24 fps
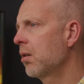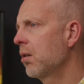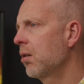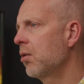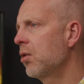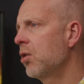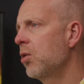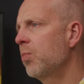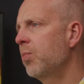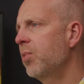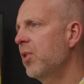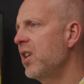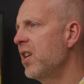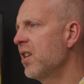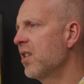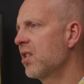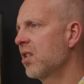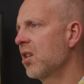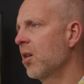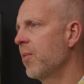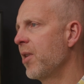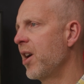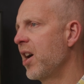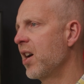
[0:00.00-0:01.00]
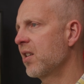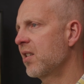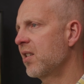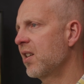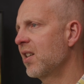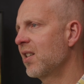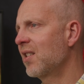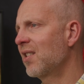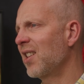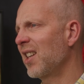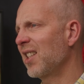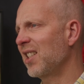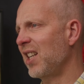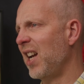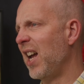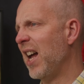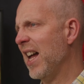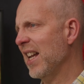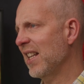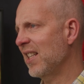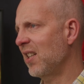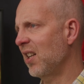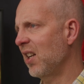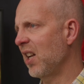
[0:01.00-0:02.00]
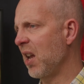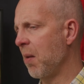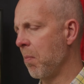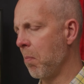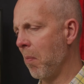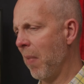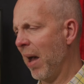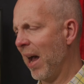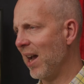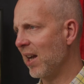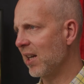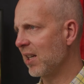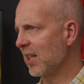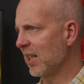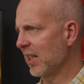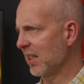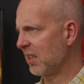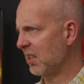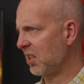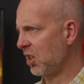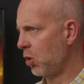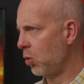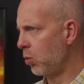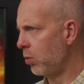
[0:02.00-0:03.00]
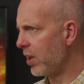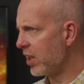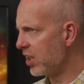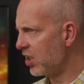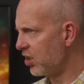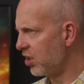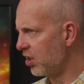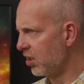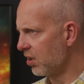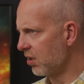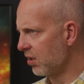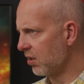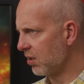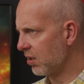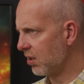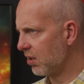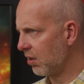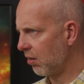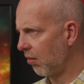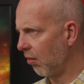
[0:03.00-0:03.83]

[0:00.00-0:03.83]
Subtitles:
could you please stop asking such utterly mindless questions?